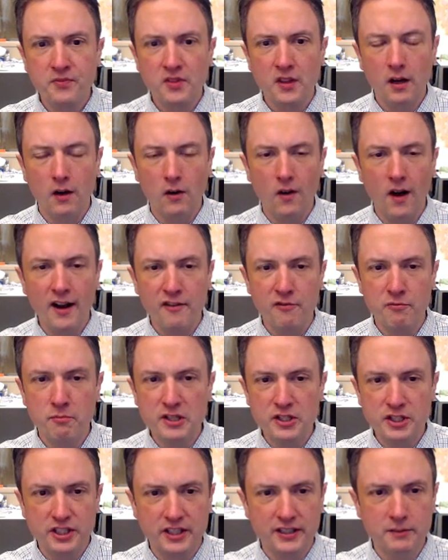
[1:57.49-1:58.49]
a lot of
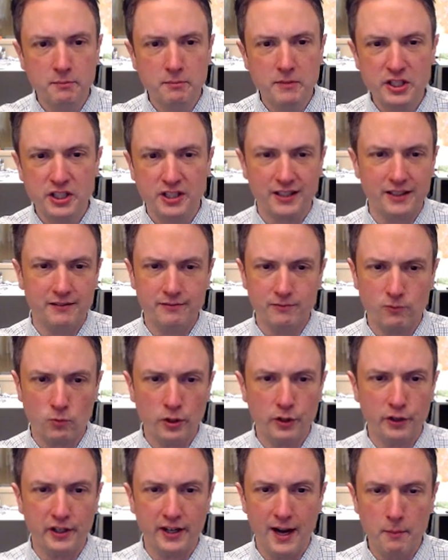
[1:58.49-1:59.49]
michigan michigan
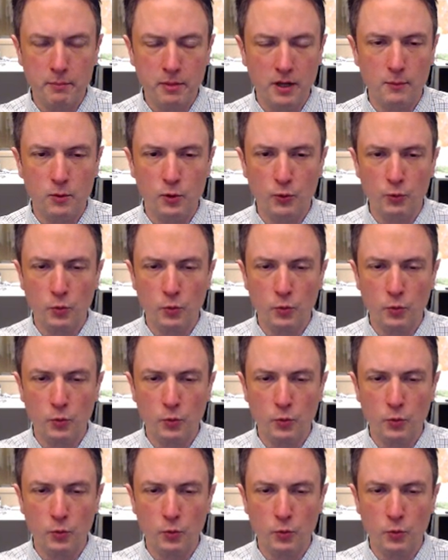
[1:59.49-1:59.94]
really got pummeled with